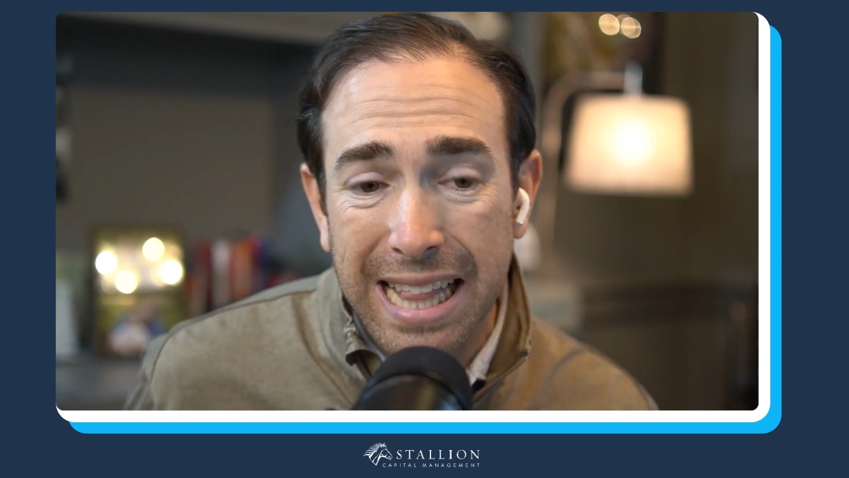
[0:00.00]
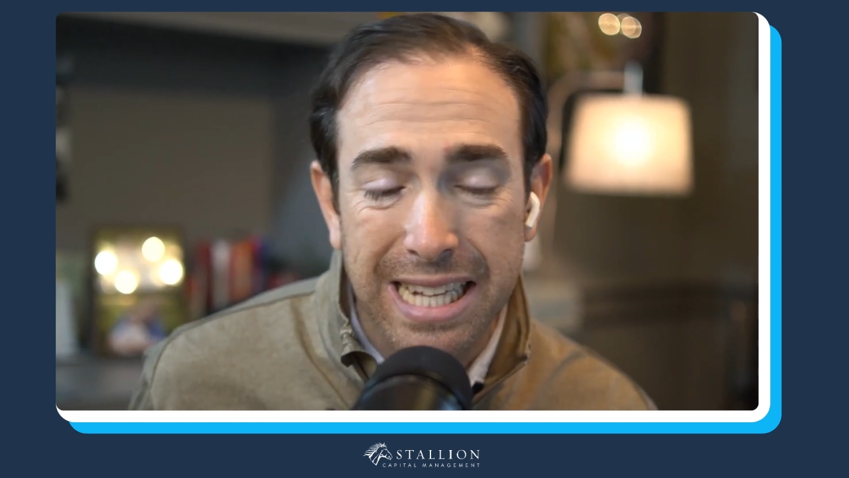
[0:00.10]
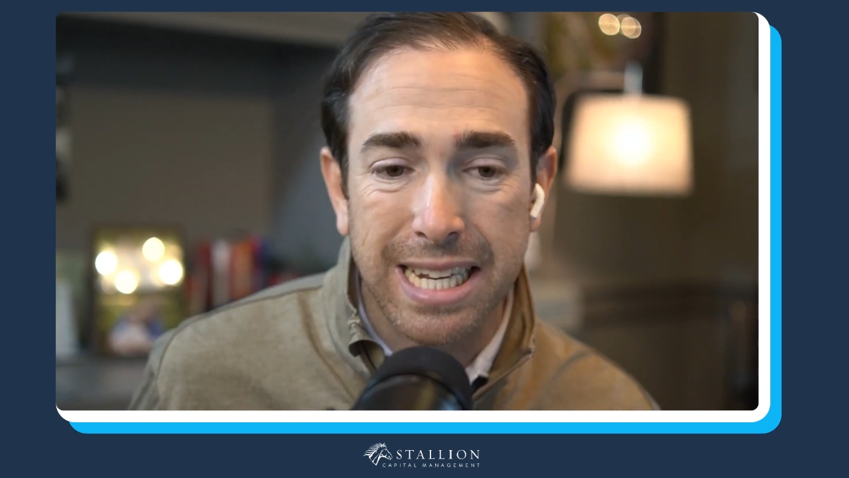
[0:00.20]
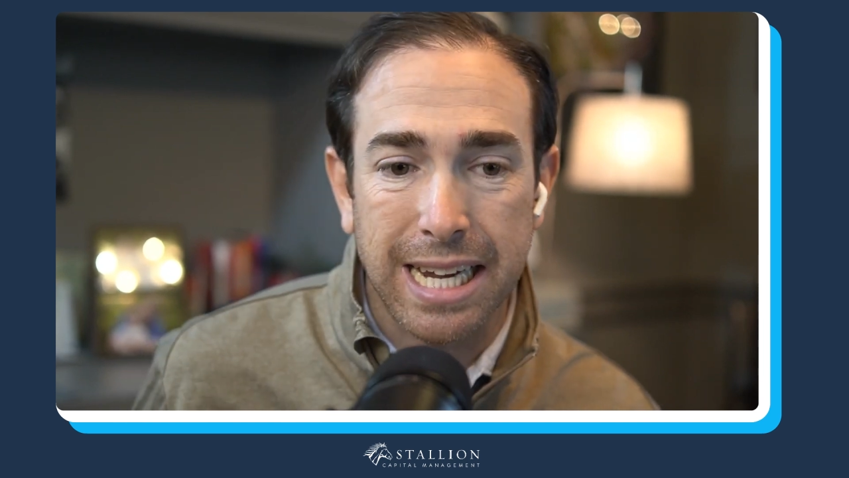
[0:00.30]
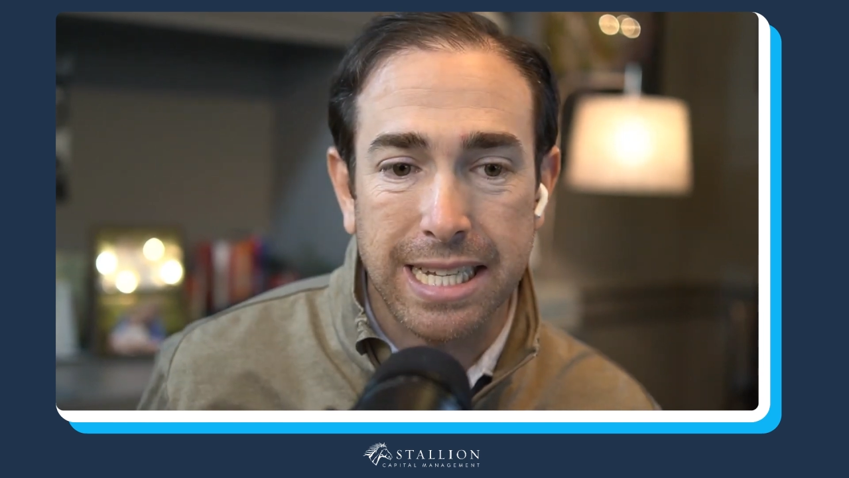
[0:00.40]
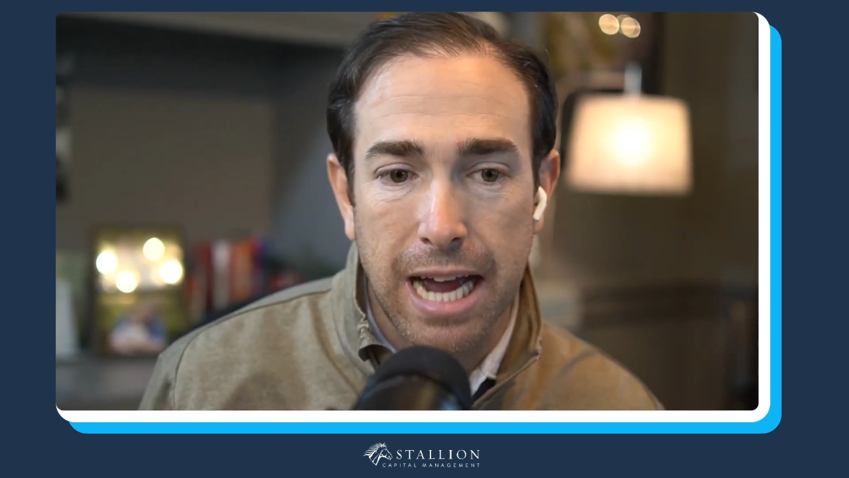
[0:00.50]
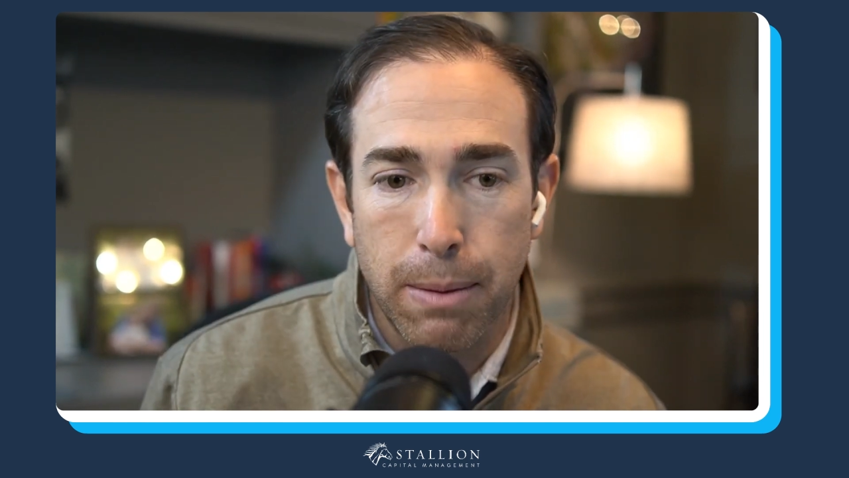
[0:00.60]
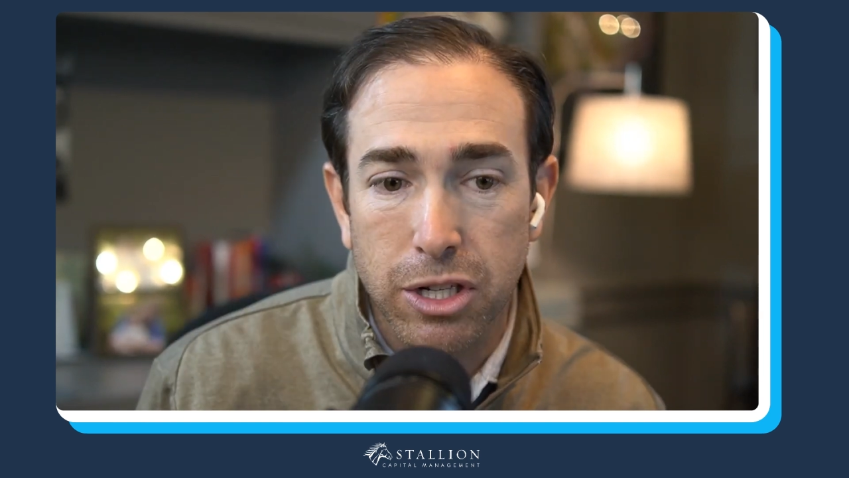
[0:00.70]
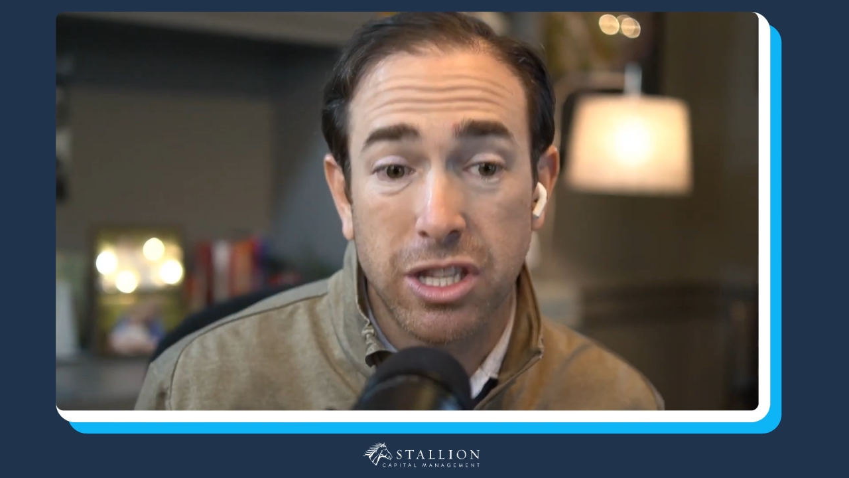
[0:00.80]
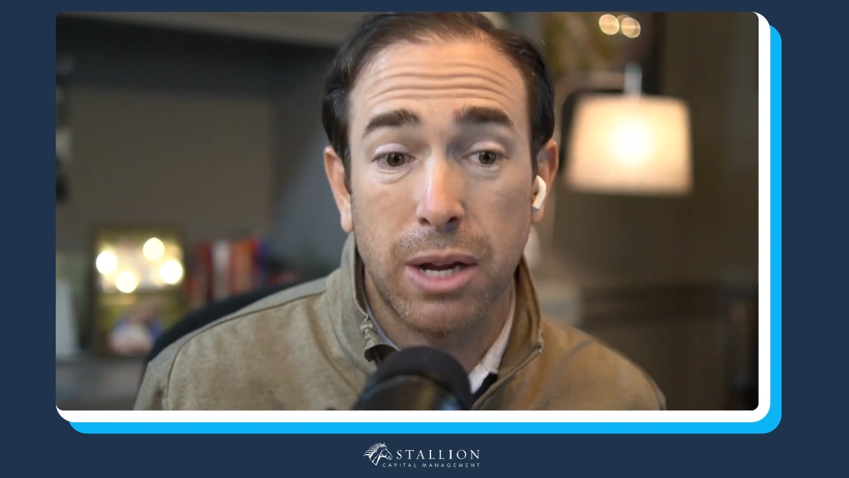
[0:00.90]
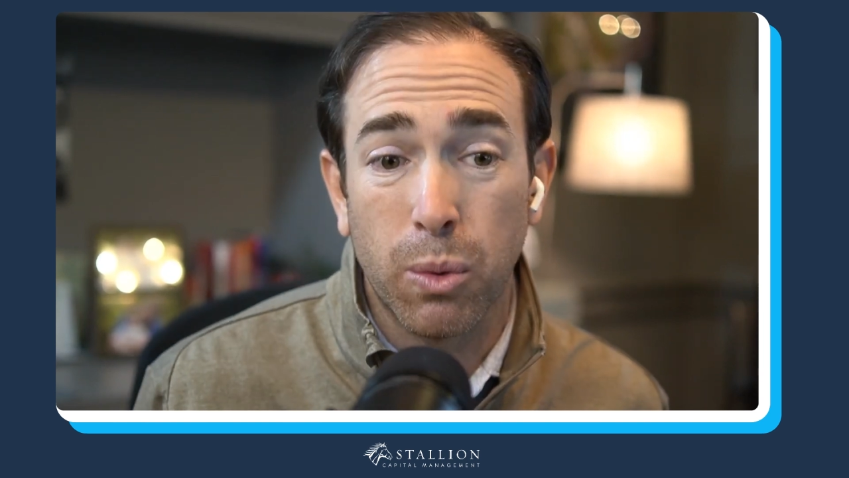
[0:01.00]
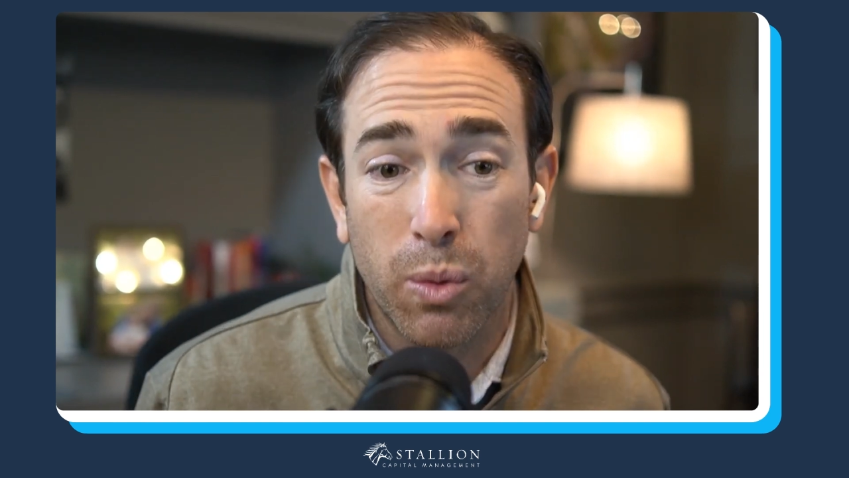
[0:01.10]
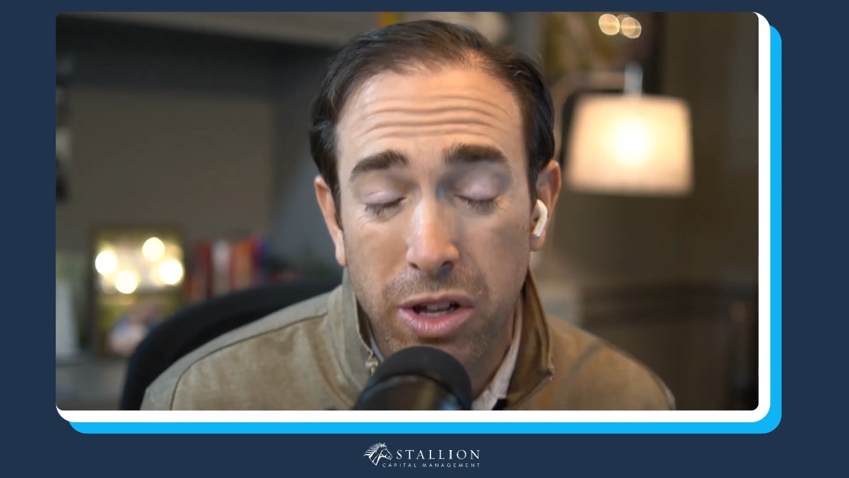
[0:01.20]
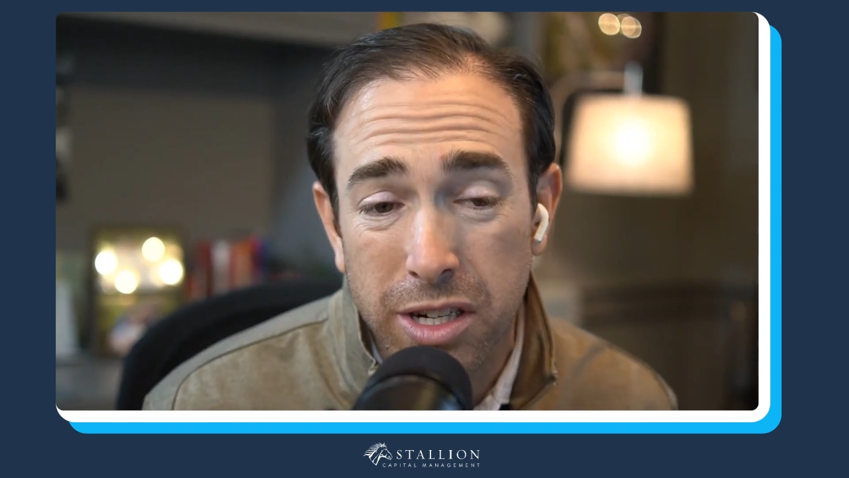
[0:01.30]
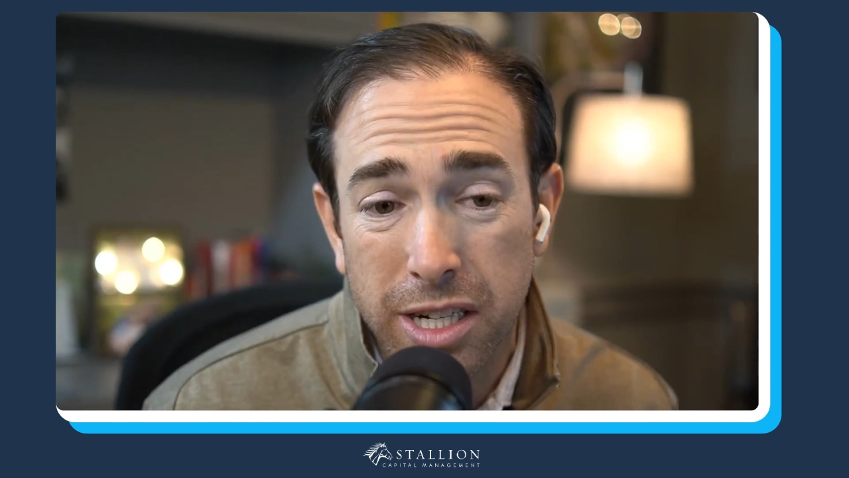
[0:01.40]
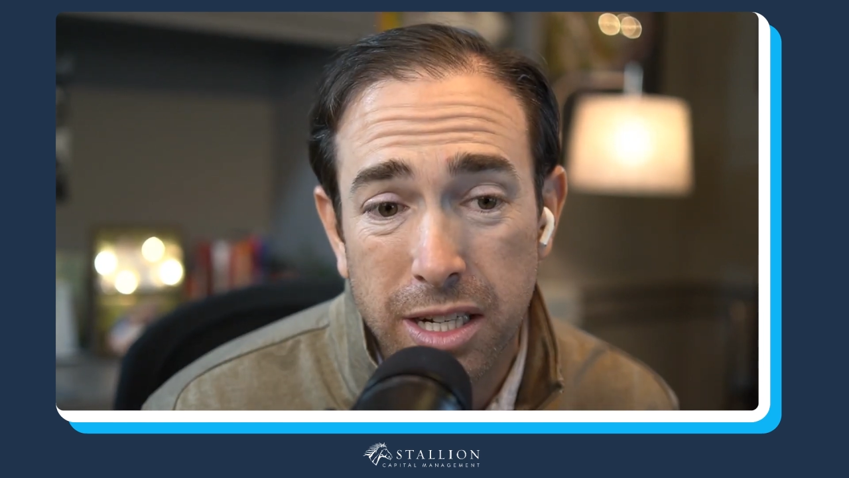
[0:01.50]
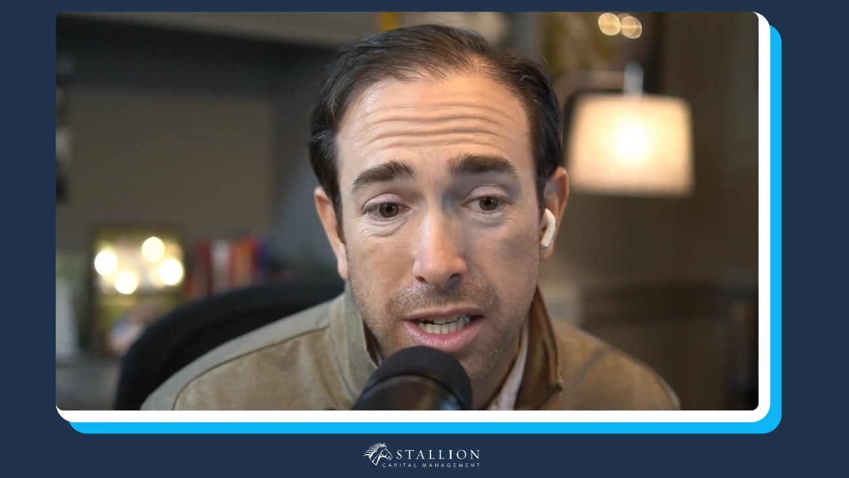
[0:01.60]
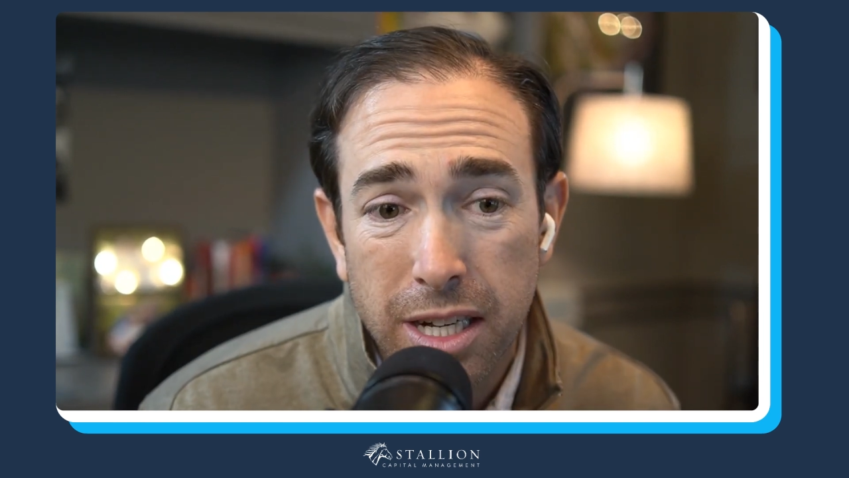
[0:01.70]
the tickets how much they were willing